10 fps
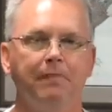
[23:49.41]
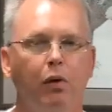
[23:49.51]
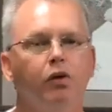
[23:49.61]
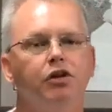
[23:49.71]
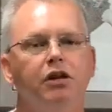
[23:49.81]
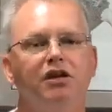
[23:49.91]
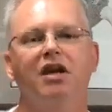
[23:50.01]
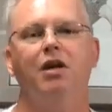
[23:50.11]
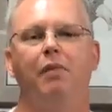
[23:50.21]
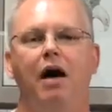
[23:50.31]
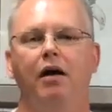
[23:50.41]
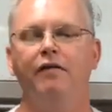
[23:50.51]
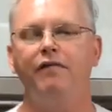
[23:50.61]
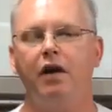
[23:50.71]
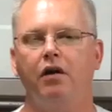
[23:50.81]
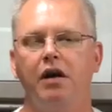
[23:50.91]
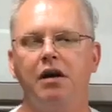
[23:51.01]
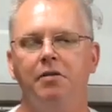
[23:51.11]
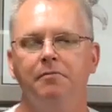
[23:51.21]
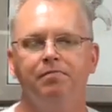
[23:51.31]
Now I want you to think about a
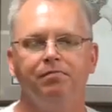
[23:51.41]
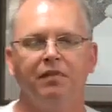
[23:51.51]
very,